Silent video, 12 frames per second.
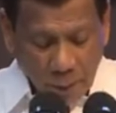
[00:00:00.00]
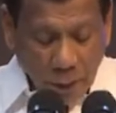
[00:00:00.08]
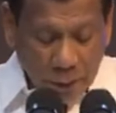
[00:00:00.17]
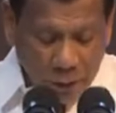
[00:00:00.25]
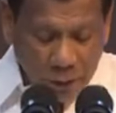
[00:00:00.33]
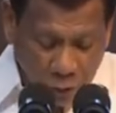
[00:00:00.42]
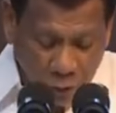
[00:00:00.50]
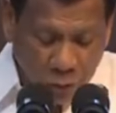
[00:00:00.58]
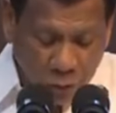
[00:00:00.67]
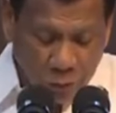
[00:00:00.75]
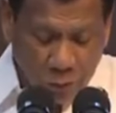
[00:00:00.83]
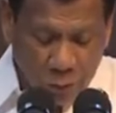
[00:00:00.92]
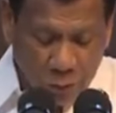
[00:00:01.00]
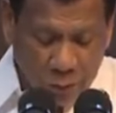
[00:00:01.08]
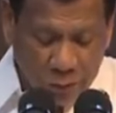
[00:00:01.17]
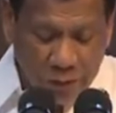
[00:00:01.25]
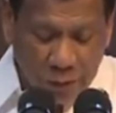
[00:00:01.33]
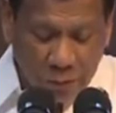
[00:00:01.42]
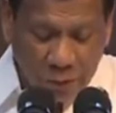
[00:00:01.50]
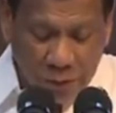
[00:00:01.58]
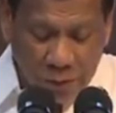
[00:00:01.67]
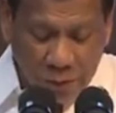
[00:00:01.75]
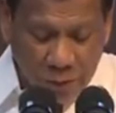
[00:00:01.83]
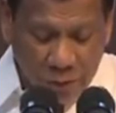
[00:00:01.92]
I assure you that this
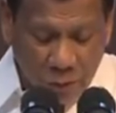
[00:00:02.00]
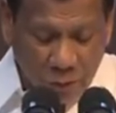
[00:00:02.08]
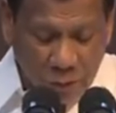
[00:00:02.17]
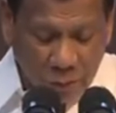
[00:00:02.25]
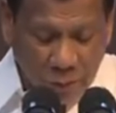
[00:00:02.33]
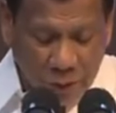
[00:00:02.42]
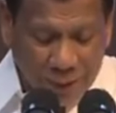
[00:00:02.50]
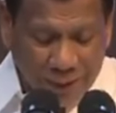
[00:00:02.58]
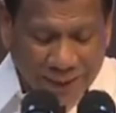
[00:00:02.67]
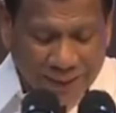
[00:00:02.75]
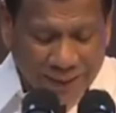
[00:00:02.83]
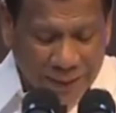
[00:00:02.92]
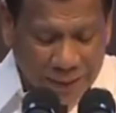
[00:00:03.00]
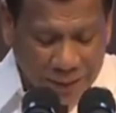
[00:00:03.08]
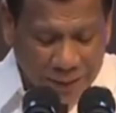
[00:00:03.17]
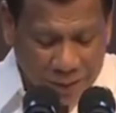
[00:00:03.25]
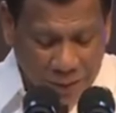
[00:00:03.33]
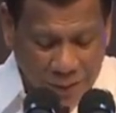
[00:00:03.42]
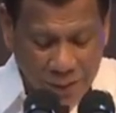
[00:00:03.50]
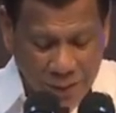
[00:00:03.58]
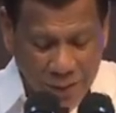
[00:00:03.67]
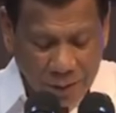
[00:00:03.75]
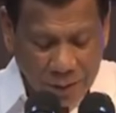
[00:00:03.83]
administration will remain unrelenting